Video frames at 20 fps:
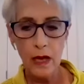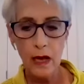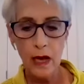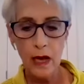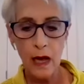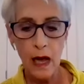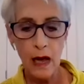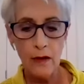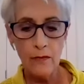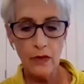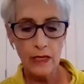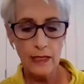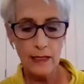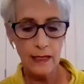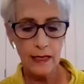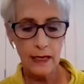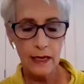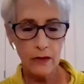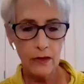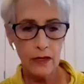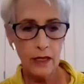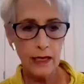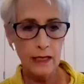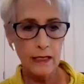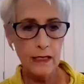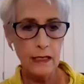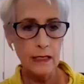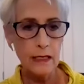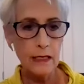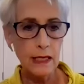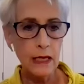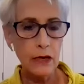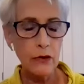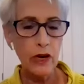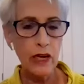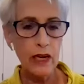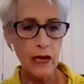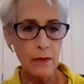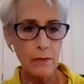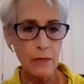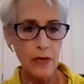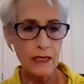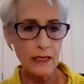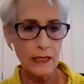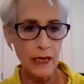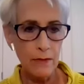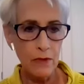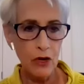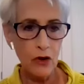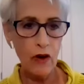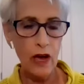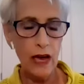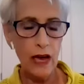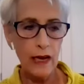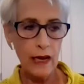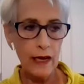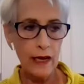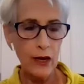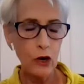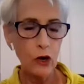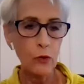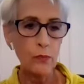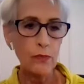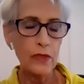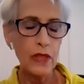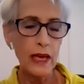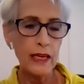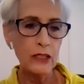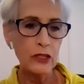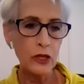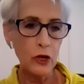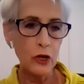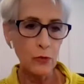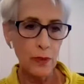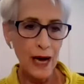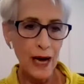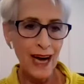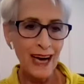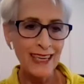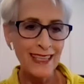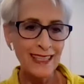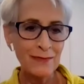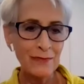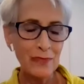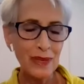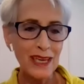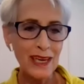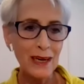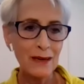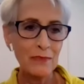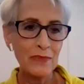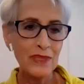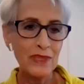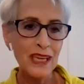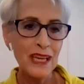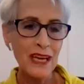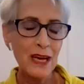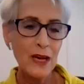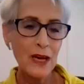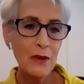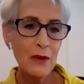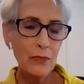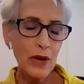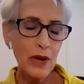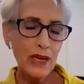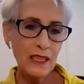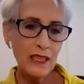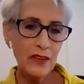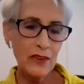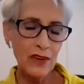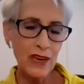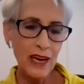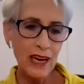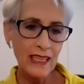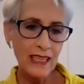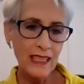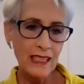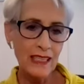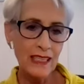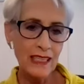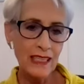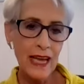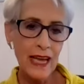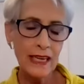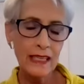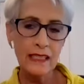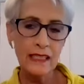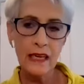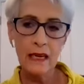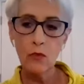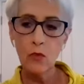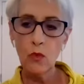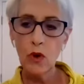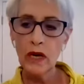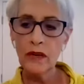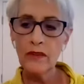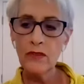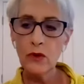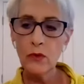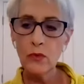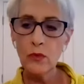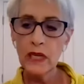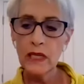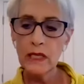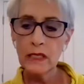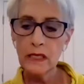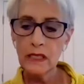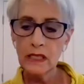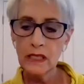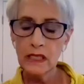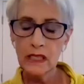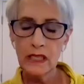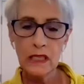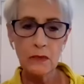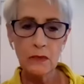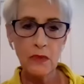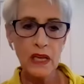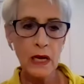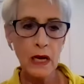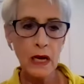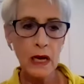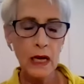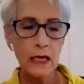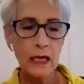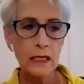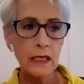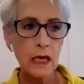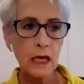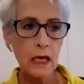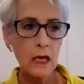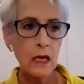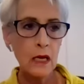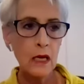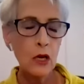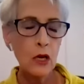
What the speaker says: Obviously, I don't think it's a secret. I'm a Democrat. I hope that Joe Biden becomes president of the United States. And one of the reasons is because